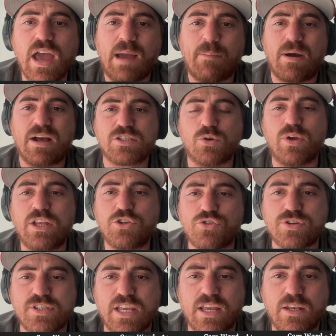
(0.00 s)
I'm also
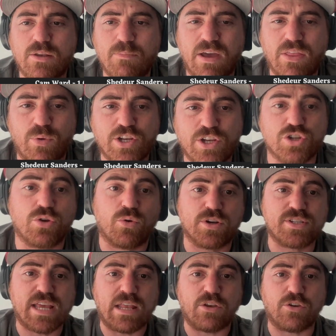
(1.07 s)
interested, by the way, Shedeur
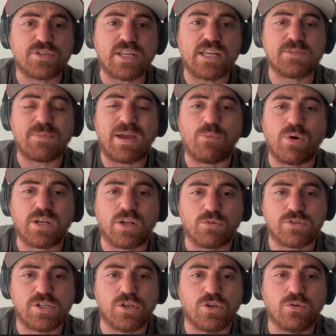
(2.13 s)
Sanders is my
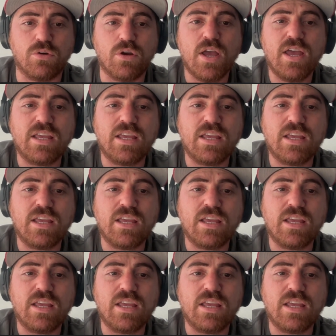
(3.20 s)
102.